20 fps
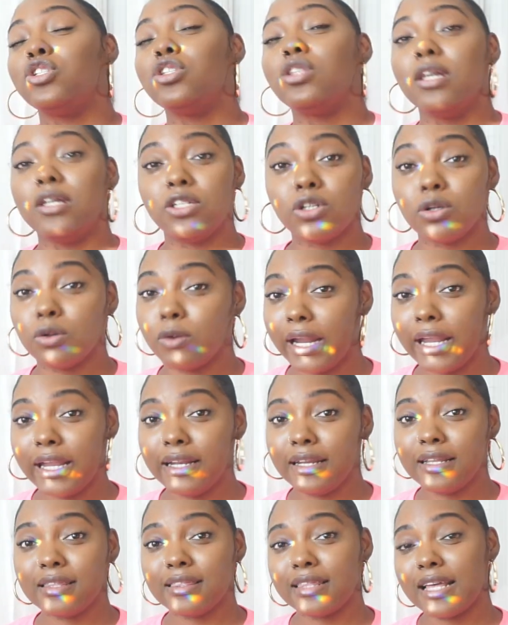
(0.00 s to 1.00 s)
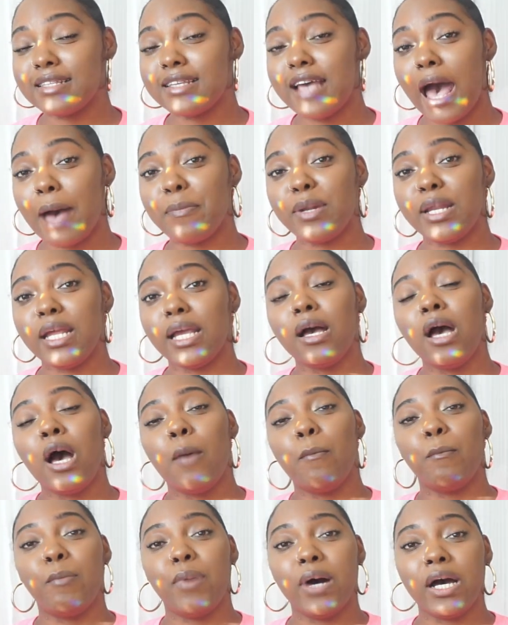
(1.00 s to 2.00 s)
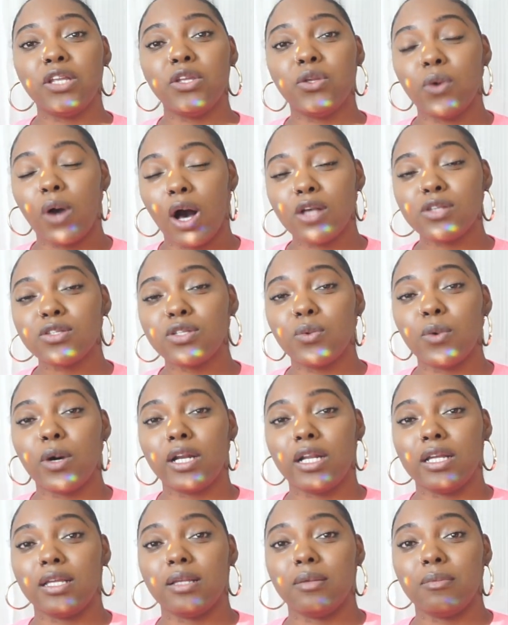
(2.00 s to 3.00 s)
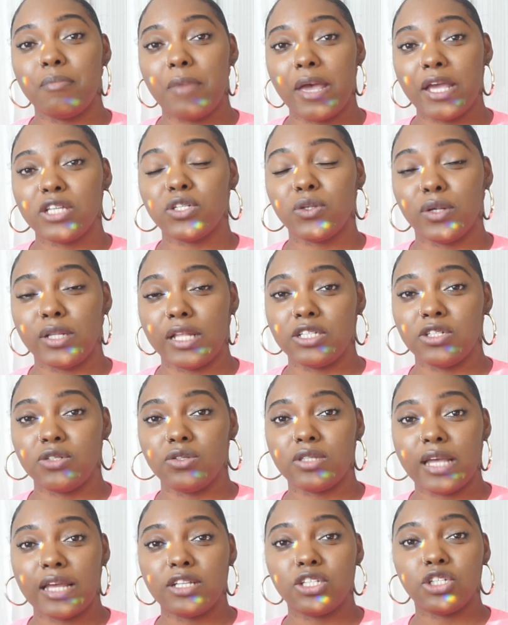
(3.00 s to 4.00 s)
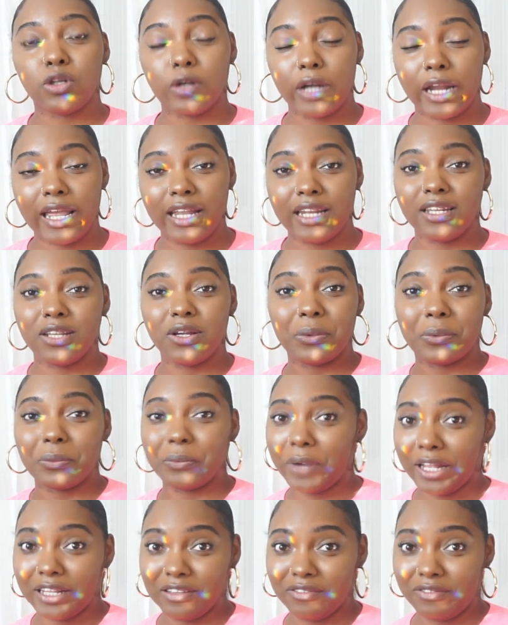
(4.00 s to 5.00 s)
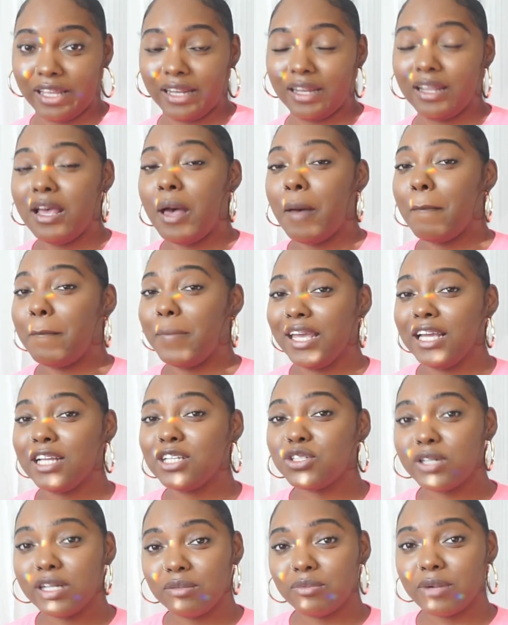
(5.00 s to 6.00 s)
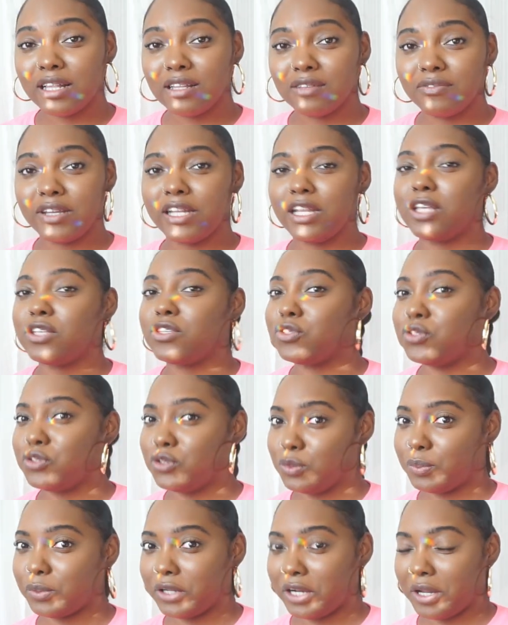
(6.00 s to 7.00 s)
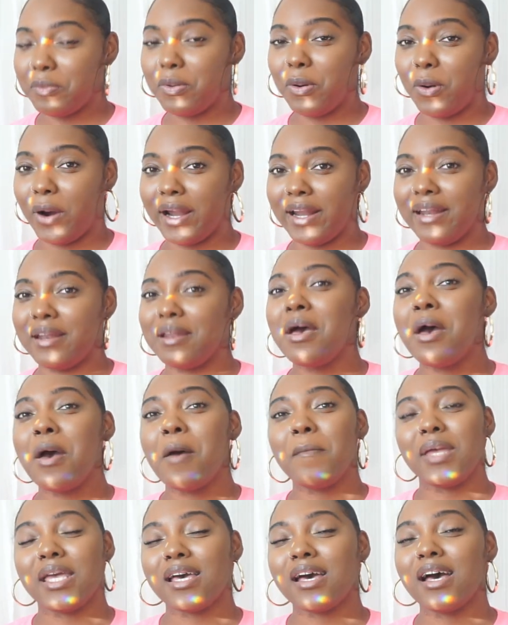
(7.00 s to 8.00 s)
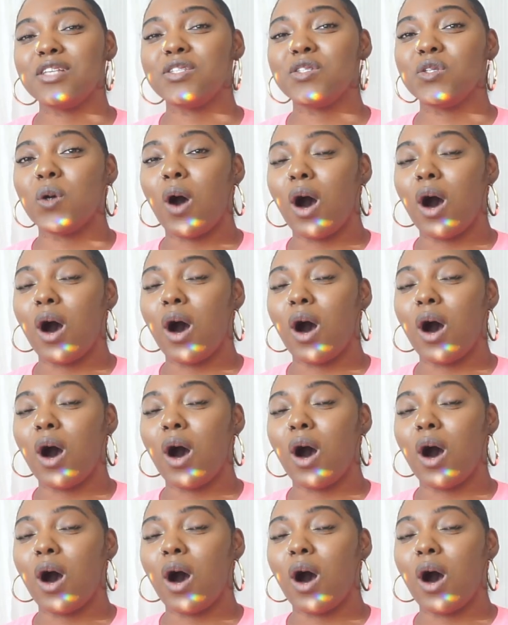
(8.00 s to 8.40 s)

the trend that's happening, but you also want to make sure that you stay trend relevant. Being trend relevant is super important, because you